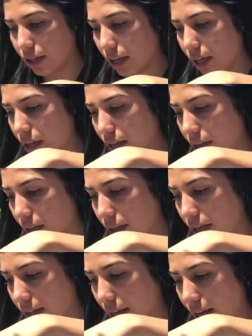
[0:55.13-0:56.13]
get
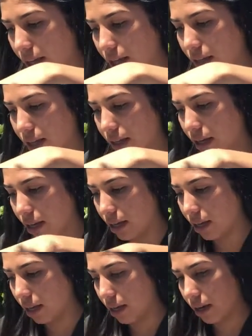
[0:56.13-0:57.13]
this nice
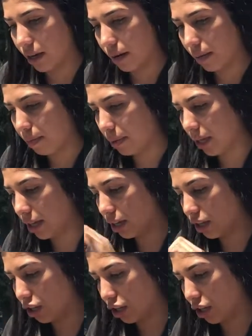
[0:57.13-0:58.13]
big
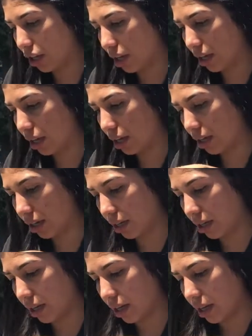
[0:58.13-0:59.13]
chunk.
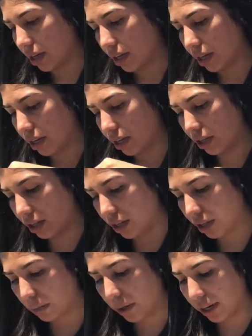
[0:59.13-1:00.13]
So
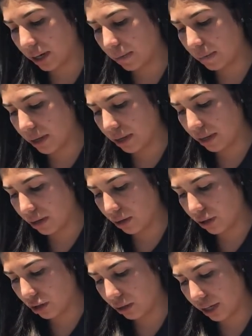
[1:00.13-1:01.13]
this part can be a little
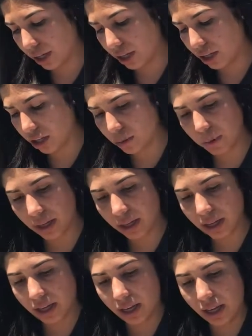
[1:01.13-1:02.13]
tricky just
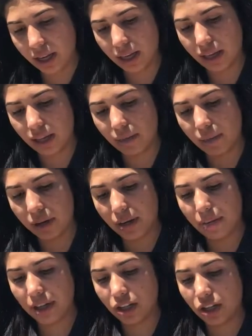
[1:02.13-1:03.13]
because it pretty
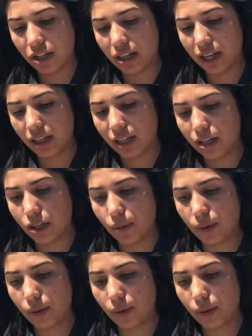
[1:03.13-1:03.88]
much sticks to